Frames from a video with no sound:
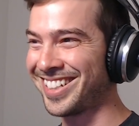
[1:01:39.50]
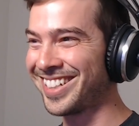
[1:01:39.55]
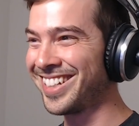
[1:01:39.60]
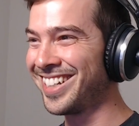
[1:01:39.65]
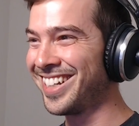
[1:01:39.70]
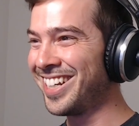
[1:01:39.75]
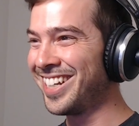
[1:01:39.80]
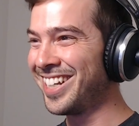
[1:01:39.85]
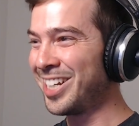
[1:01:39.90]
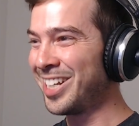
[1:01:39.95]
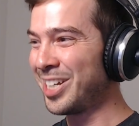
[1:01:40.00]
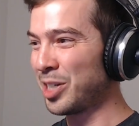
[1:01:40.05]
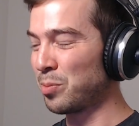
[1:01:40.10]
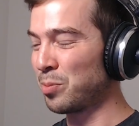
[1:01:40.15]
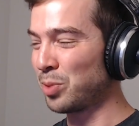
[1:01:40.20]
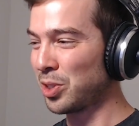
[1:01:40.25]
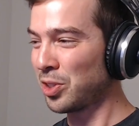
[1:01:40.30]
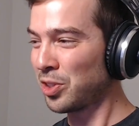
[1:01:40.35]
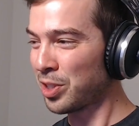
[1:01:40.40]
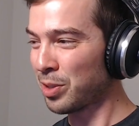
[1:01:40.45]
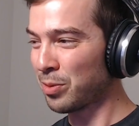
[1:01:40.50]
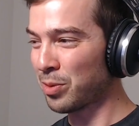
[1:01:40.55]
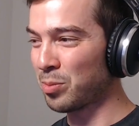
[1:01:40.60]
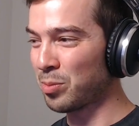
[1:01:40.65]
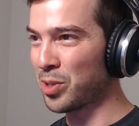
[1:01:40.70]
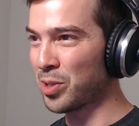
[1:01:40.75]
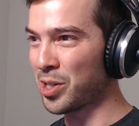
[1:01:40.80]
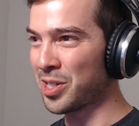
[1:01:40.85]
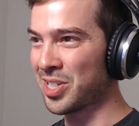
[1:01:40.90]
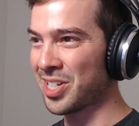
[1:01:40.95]
like completely
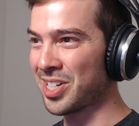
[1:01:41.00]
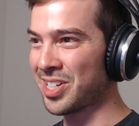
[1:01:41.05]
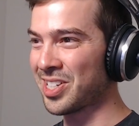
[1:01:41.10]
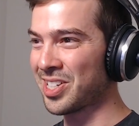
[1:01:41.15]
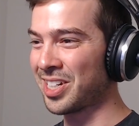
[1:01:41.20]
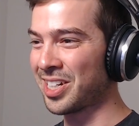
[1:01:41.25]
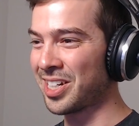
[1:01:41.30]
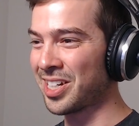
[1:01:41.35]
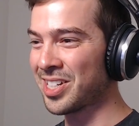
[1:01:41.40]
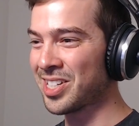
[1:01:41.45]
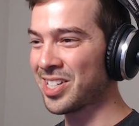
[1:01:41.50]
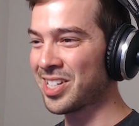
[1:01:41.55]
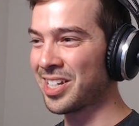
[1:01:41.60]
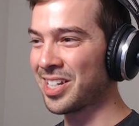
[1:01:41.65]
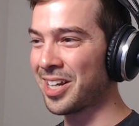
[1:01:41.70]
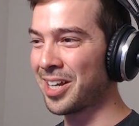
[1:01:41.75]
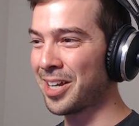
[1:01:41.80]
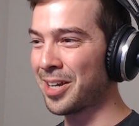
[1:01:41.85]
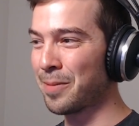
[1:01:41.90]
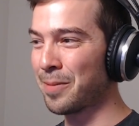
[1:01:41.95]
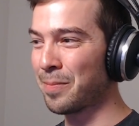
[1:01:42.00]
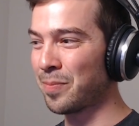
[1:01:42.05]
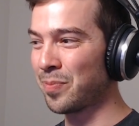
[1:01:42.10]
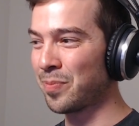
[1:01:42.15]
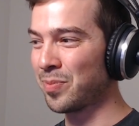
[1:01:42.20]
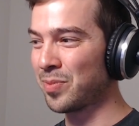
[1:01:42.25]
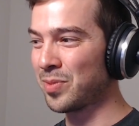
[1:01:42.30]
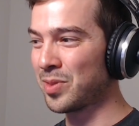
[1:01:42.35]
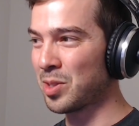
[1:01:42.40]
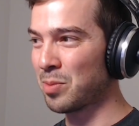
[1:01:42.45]
different process i guess um,
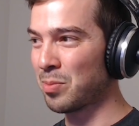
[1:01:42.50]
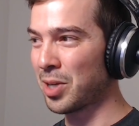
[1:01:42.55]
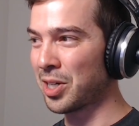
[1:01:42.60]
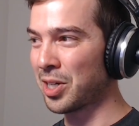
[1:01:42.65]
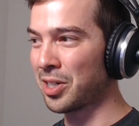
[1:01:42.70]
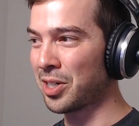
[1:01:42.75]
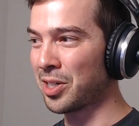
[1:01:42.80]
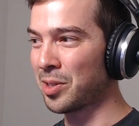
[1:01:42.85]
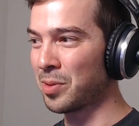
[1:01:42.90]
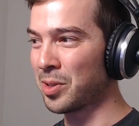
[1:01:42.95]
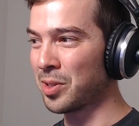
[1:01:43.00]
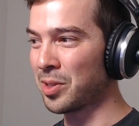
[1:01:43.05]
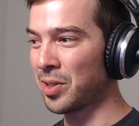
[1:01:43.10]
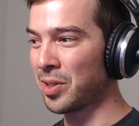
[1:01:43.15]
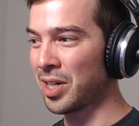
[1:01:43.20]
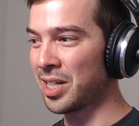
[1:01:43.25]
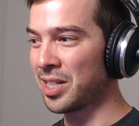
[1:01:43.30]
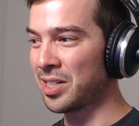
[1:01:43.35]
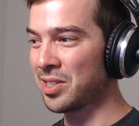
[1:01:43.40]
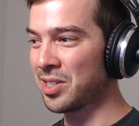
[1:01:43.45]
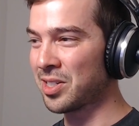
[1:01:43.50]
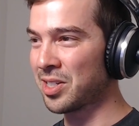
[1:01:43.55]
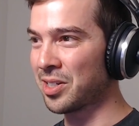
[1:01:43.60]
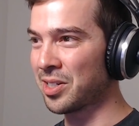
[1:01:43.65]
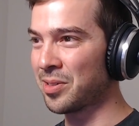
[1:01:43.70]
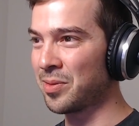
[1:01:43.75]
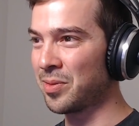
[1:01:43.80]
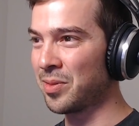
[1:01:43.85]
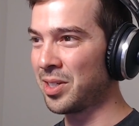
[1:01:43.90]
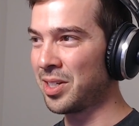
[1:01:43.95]
yeah. depending on where they're at
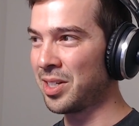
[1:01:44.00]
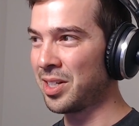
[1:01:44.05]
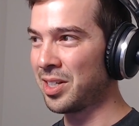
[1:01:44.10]
so